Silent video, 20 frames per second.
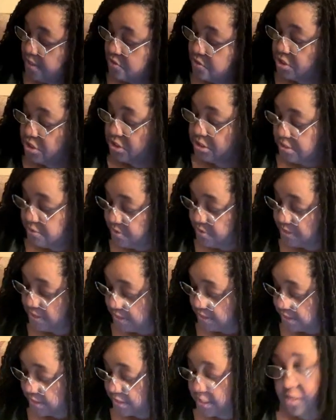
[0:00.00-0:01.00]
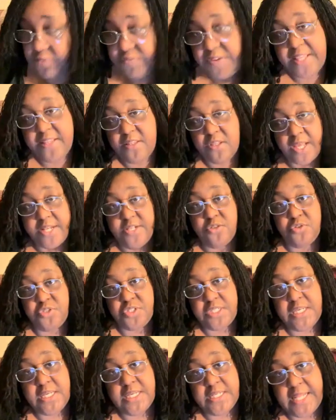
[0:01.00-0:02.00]
the series itself, I do
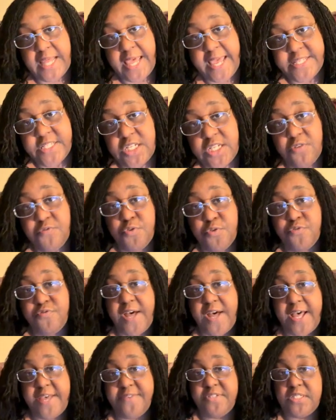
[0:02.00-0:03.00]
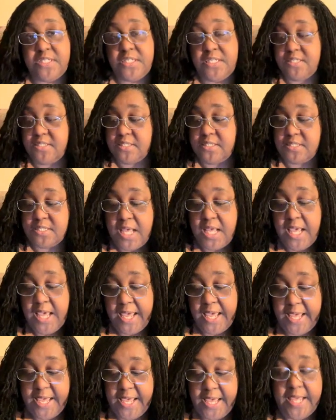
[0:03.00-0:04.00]
see it lasting for 5 seasons,
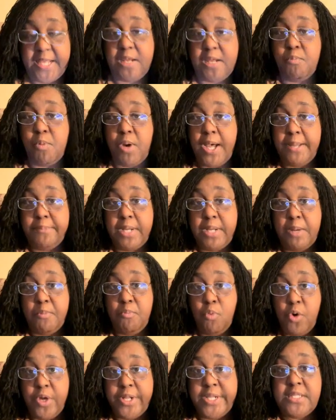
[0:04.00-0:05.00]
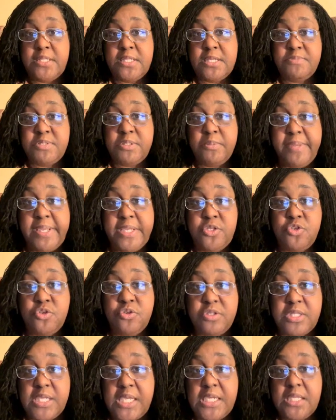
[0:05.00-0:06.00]
and I'm wanting them to make sure
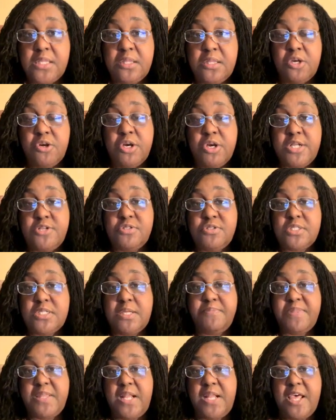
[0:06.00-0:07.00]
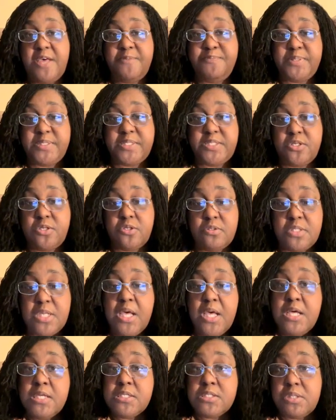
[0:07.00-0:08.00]
that they get their 100 something episodes
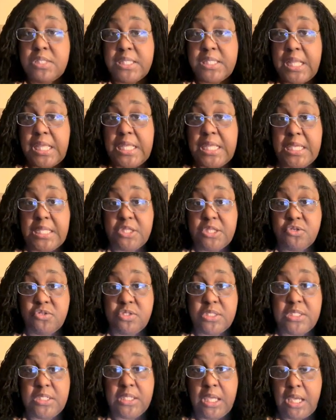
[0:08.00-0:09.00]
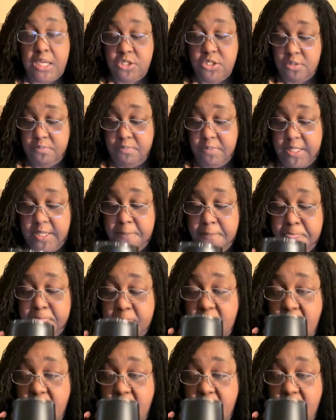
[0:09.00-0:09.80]
so that they can get their syndication money.